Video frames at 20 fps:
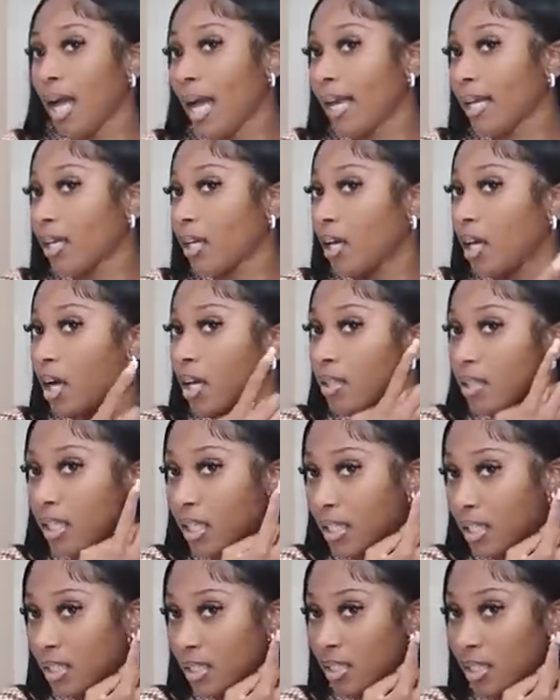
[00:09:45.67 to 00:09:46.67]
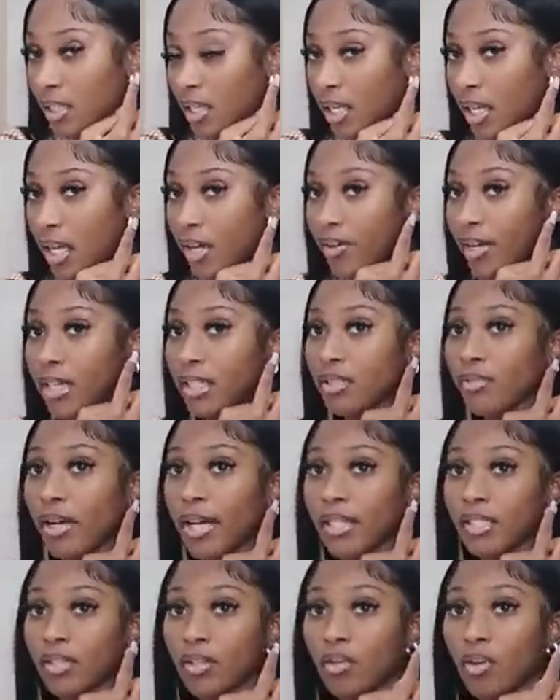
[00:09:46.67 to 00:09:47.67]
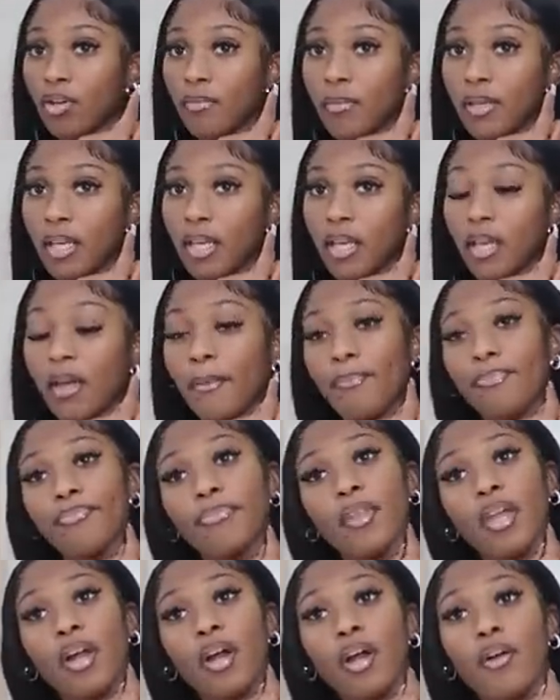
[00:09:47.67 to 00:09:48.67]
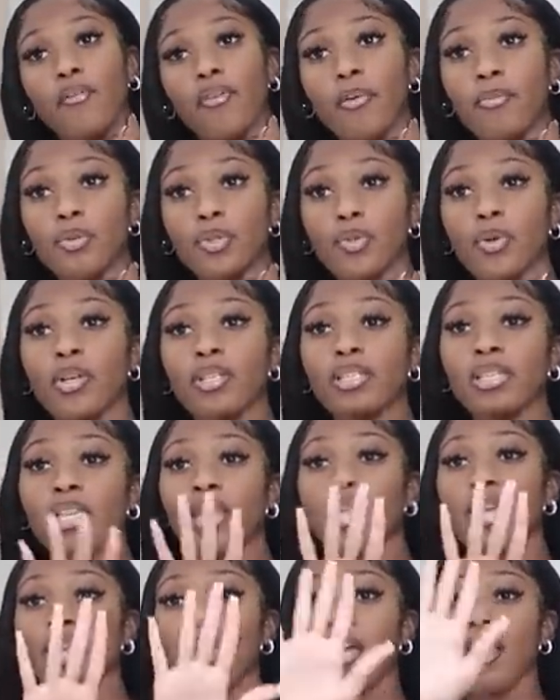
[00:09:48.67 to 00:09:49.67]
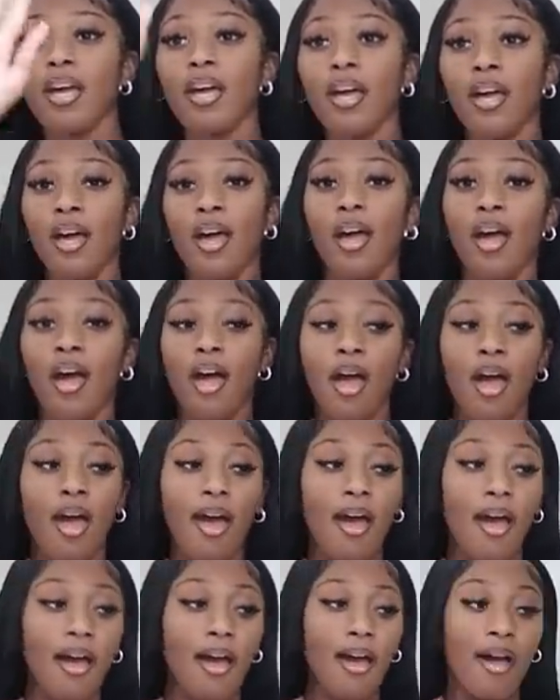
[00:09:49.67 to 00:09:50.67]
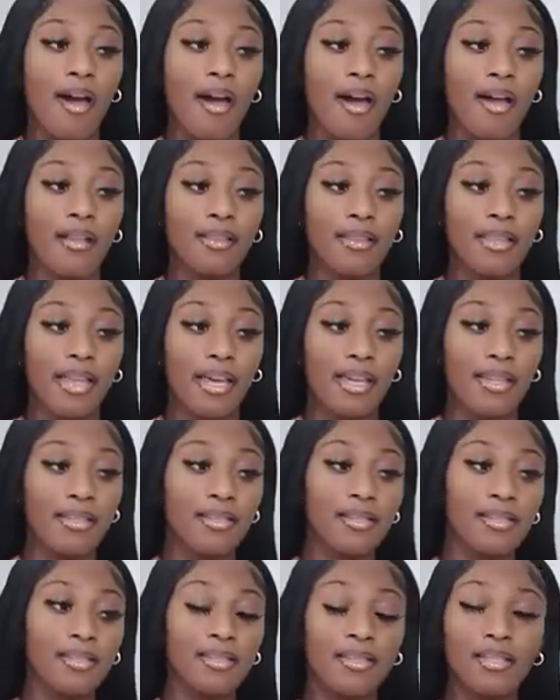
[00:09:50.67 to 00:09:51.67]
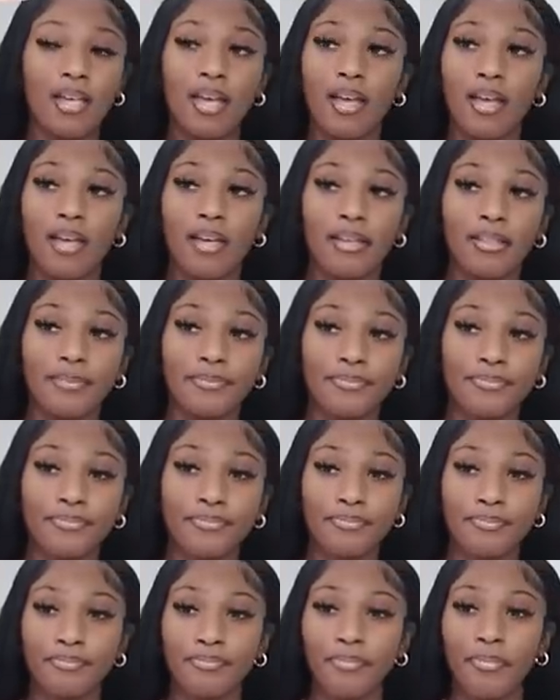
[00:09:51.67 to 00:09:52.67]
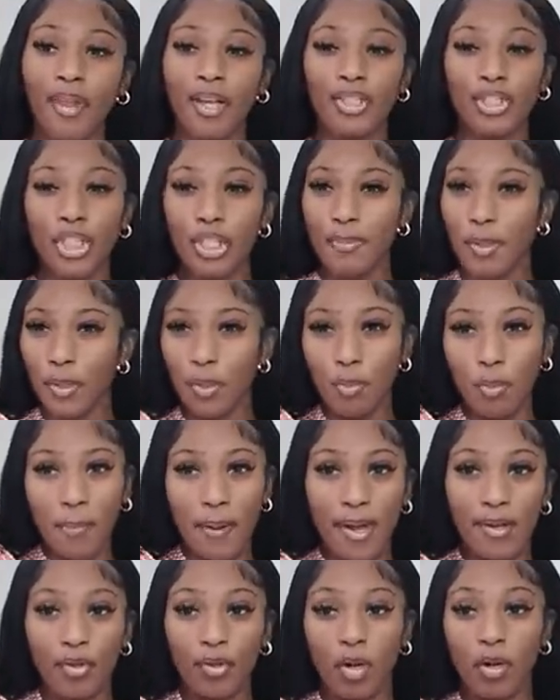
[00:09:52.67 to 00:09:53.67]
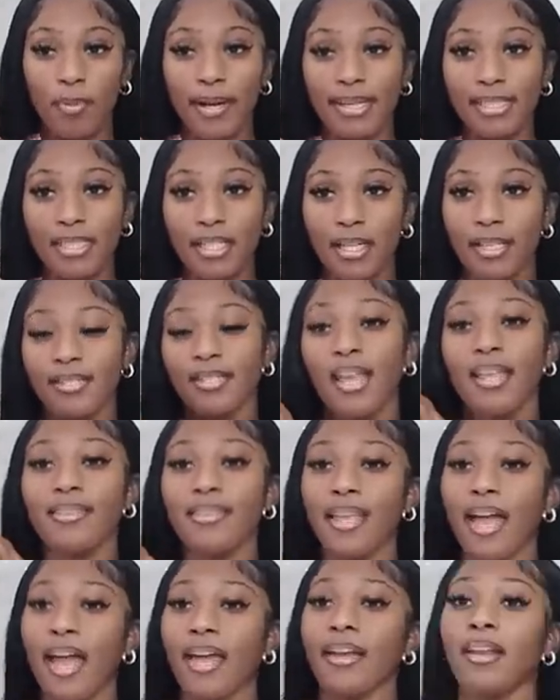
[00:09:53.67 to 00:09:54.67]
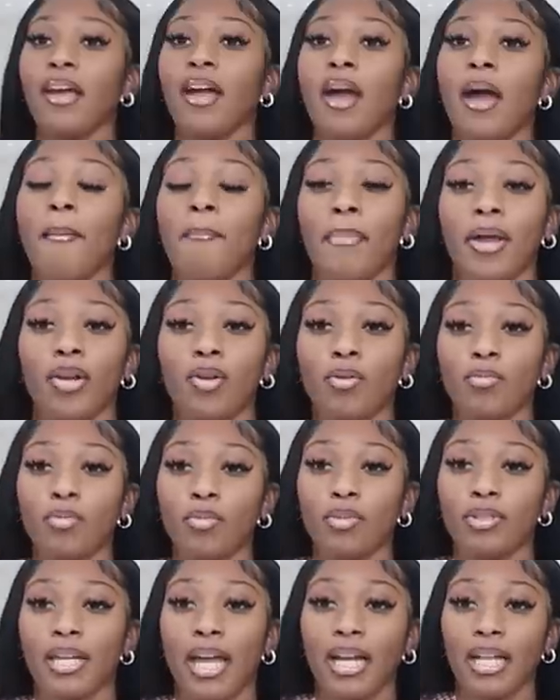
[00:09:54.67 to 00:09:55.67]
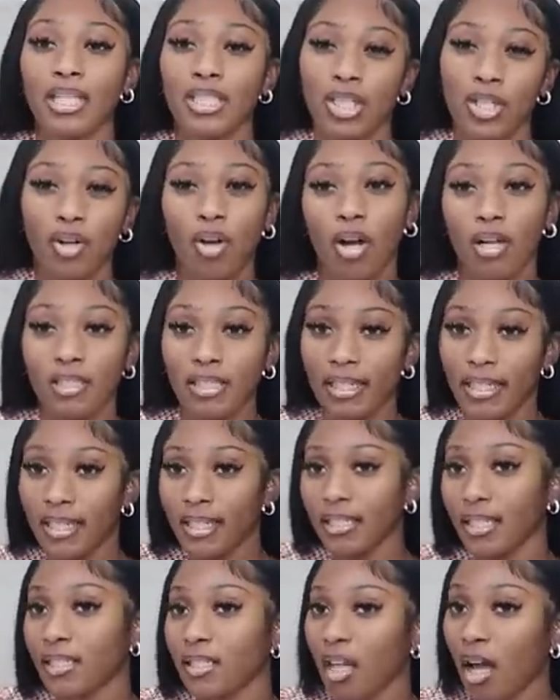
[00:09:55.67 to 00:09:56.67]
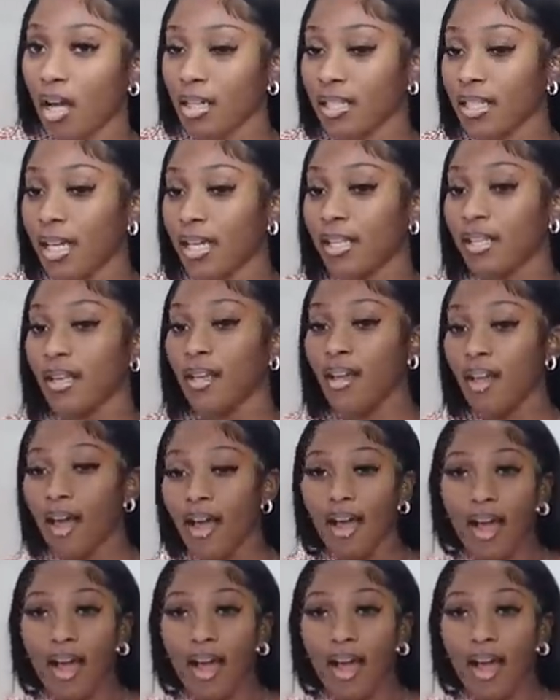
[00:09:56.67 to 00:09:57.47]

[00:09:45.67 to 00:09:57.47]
like these earrings, right? So I got me from Swarovski. This just my normal Pandora bracelets, and then my normal necklace that you can't see because it's tucked in,